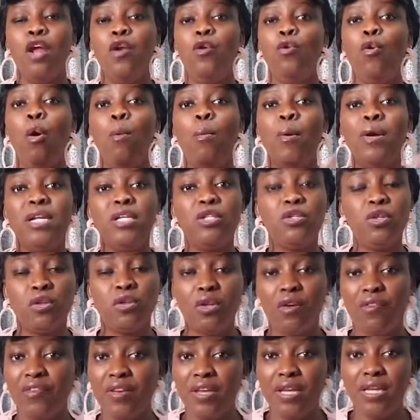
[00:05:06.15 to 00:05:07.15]
Nobody thought
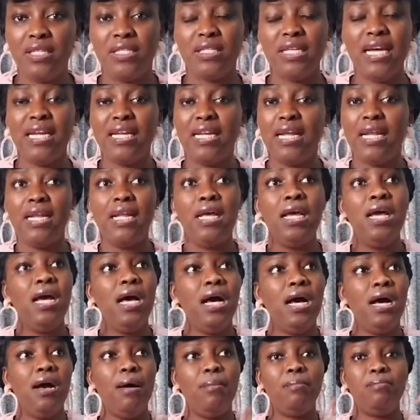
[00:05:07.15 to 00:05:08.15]
of it. And then
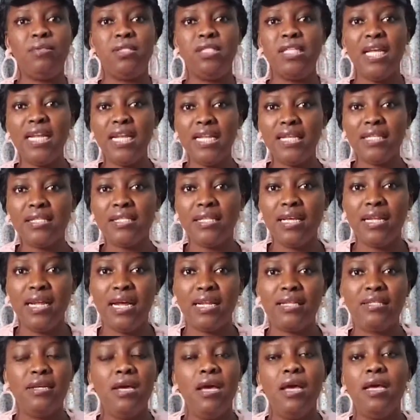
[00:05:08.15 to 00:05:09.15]
Sedik said
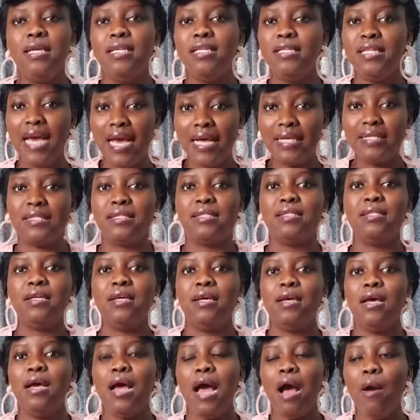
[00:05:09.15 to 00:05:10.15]
that, yes,
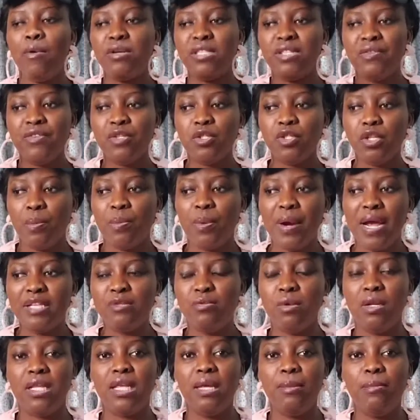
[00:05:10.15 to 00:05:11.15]
I was even surprised
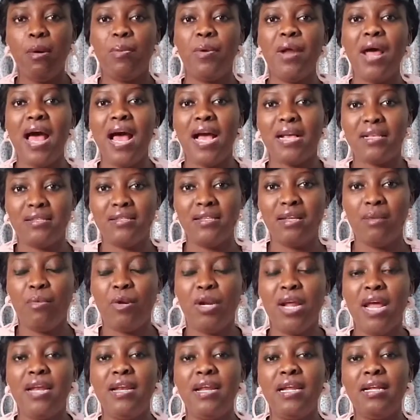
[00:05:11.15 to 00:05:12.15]
when Kimoprah asked that,
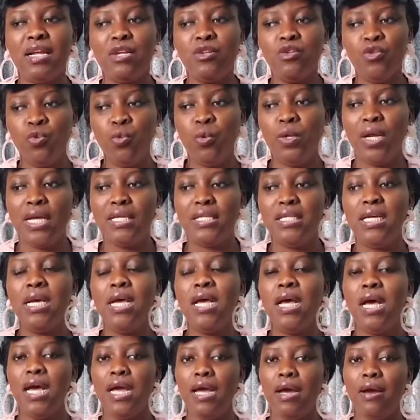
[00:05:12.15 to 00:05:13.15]
but I later knew that
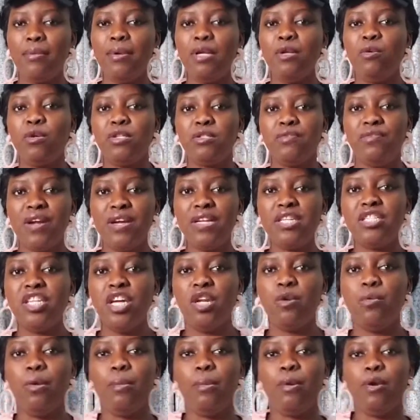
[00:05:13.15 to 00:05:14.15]
it was very
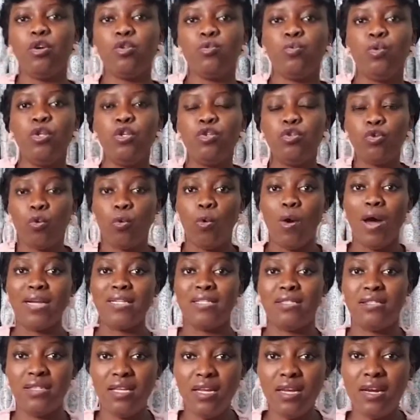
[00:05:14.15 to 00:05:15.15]
genuine because we need to go
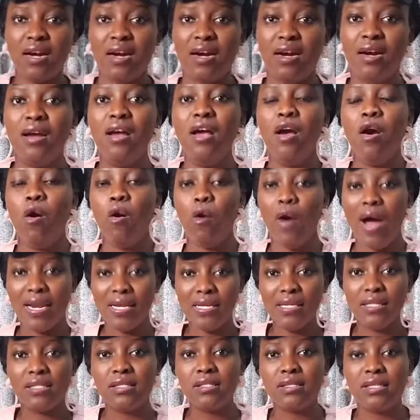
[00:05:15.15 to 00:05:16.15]
and see her or
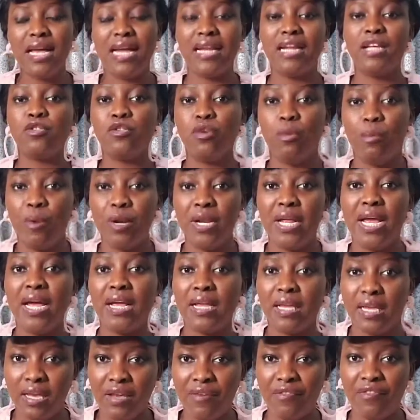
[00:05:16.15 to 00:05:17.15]
at least gather some money
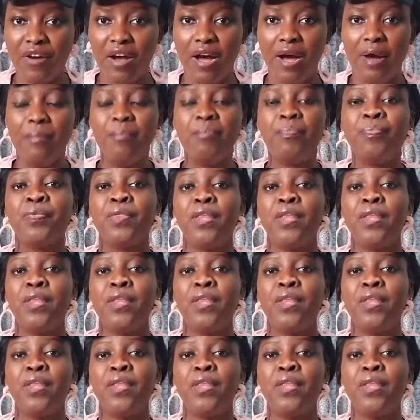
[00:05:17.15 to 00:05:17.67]
and give her.